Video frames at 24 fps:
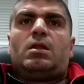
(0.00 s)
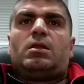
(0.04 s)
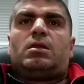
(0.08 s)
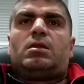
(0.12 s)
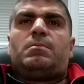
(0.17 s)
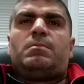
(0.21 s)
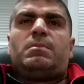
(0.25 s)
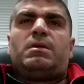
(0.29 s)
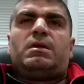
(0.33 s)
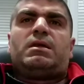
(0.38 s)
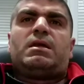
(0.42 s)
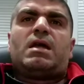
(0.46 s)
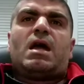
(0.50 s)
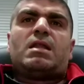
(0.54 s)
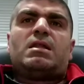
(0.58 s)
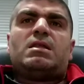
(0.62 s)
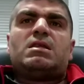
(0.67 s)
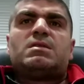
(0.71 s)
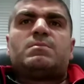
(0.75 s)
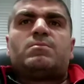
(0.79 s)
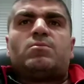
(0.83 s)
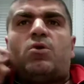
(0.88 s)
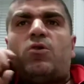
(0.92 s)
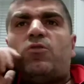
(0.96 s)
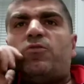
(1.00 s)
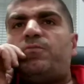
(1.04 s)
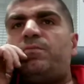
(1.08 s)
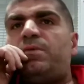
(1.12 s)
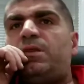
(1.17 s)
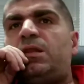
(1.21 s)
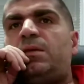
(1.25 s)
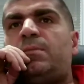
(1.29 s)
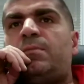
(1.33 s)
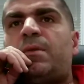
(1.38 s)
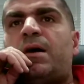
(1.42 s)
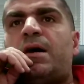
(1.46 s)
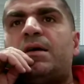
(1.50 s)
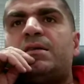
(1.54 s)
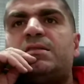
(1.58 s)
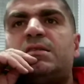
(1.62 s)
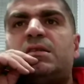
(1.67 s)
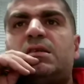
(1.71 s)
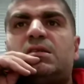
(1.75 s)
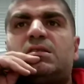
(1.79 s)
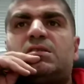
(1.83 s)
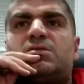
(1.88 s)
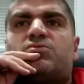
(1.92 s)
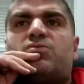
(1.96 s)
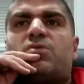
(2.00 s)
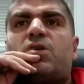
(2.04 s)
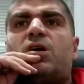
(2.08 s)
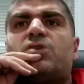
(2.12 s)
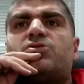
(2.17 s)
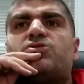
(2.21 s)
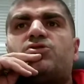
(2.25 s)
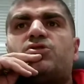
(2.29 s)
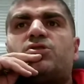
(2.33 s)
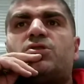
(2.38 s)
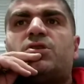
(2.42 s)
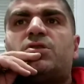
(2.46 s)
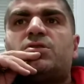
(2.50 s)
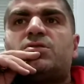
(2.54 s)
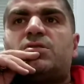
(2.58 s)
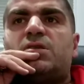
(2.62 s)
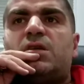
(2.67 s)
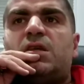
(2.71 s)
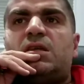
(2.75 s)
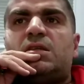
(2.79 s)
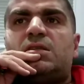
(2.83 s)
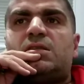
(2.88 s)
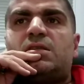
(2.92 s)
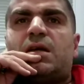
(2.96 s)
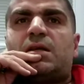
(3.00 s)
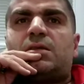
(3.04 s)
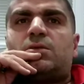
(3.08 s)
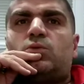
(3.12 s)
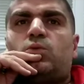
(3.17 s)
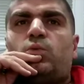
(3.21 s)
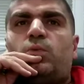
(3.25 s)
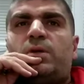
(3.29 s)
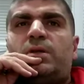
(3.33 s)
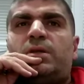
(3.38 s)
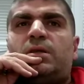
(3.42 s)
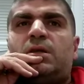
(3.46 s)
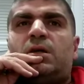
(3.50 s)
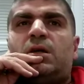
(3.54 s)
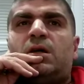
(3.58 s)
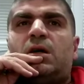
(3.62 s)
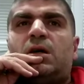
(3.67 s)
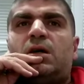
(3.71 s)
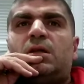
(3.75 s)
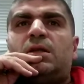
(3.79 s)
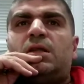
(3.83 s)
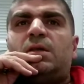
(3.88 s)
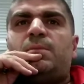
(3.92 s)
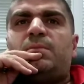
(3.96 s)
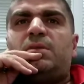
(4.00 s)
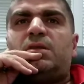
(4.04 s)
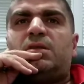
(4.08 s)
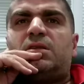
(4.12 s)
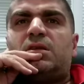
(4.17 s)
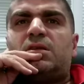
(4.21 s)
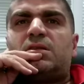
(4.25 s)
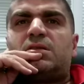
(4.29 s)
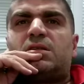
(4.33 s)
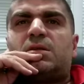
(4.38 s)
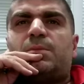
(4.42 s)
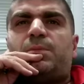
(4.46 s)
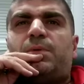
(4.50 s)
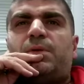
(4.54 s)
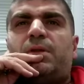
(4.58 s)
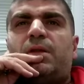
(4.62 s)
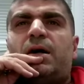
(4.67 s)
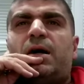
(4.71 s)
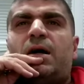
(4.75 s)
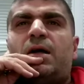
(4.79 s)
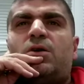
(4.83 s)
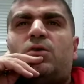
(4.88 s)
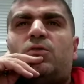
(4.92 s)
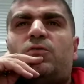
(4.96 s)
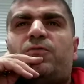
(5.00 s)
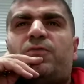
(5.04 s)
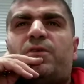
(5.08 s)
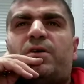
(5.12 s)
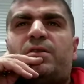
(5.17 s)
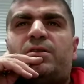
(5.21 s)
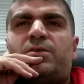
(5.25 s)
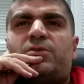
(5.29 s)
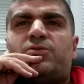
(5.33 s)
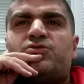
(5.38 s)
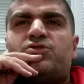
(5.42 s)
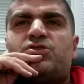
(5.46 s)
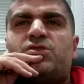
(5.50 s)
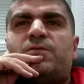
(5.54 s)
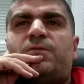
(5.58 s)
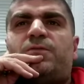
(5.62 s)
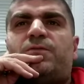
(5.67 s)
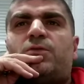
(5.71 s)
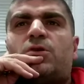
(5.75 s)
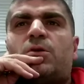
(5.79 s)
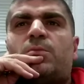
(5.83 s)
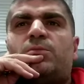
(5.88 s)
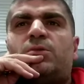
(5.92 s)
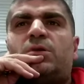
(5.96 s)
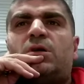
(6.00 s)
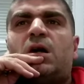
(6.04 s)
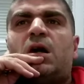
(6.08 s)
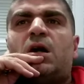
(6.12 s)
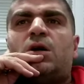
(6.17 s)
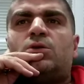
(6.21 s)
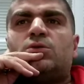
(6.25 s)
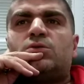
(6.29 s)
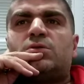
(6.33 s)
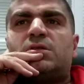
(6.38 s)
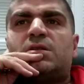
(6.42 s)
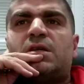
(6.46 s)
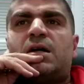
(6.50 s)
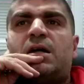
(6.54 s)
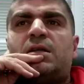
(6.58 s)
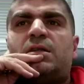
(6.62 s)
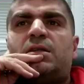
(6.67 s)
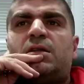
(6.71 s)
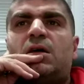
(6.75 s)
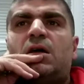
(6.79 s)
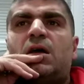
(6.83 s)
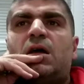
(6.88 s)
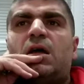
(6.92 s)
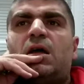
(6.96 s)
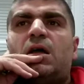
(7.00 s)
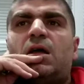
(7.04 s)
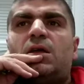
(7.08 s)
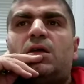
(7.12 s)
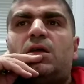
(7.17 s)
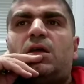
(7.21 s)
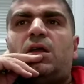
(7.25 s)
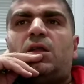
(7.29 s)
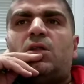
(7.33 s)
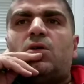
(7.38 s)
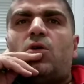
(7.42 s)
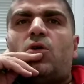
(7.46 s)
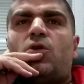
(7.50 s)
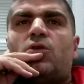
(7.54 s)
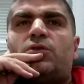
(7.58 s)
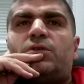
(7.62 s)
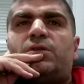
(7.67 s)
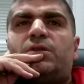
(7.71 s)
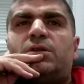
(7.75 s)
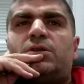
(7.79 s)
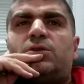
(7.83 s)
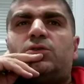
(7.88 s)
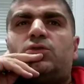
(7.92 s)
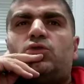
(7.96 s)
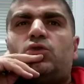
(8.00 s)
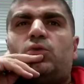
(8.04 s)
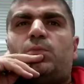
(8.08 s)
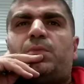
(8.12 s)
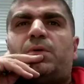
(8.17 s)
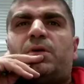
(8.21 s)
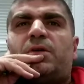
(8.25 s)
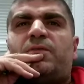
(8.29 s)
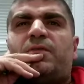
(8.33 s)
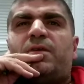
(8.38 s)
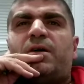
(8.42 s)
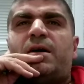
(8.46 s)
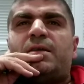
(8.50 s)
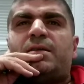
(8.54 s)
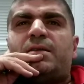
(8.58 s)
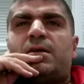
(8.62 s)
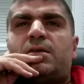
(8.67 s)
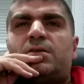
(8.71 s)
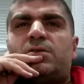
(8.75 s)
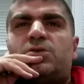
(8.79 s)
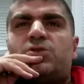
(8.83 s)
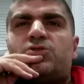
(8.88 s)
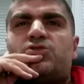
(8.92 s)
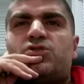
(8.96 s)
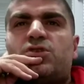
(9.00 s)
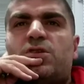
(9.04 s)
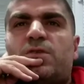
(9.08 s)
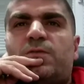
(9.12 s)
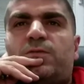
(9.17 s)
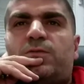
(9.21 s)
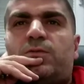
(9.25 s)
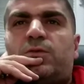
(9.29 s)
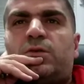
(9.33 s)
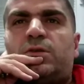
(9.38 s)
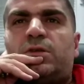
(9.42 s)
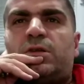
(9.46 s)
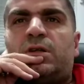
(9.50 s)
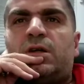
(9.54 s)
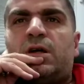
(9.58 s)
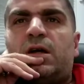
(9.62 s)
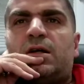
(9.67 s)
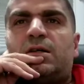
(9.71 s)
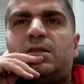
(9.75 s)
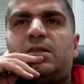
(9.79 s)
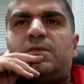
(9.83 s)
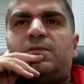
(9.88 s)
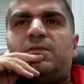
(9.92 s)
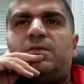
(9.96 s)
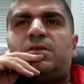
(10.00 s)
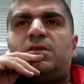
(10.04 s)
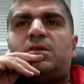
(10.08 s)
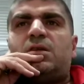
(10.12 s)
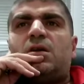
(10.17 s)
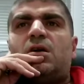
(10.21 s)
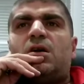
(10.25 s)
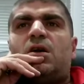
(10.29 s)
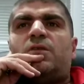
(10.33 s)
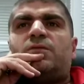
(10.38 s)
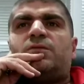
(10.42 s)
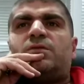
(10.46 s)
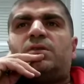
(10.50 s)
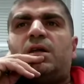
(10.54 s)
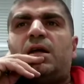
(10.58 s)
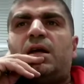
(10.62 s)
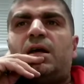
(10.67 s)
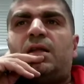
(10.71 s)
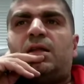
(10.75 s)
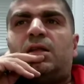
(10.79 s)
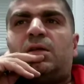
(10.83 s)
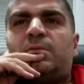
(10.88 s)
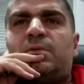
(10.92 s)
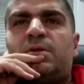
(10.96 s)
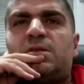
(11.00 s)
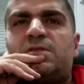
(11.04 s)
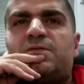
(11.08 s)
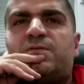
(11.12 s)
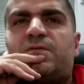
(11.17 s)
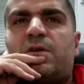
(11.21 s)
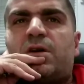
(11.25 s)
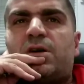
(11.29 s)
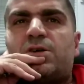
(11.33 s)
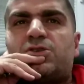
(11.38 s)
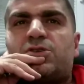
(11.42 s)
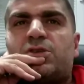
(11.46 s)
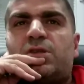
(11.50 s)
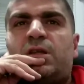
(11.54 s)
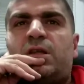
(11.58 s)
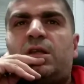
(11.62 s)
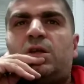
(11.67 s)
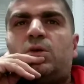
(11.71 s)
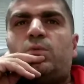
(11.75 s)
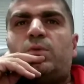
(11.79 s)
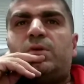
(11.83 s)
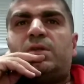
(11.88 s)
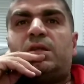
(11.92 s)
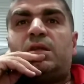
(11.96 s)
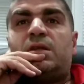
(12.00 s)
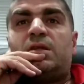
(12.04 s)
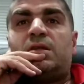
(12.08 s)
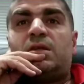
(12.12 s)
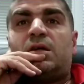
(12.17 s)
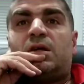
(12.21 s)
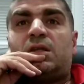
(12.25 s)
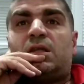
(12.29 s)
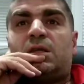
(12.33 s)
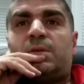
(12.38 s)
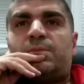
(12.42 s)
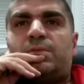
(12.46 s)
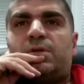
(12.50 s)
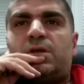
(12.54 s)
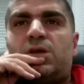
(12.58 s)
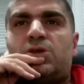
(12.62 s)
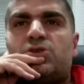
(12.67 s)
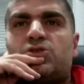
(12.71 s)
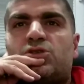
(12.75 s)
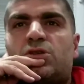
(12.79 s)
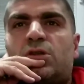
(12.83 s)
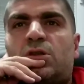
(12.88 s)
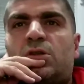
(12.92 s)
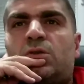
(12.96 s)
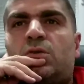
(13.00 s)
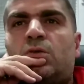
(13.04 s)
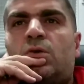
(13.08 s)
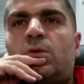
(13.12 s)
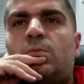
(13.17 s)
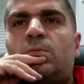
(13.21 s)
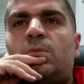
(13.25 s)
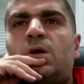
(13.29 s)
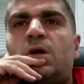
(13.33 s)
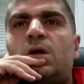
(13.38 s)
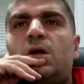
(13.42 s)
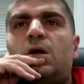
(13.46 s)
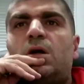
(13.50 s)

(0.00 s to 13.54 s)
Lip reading: the mechanism of minimizing structures is that with the limited supply of energy from the outside, in order to provide energy for the activity of the elements functioning within the adaptation norm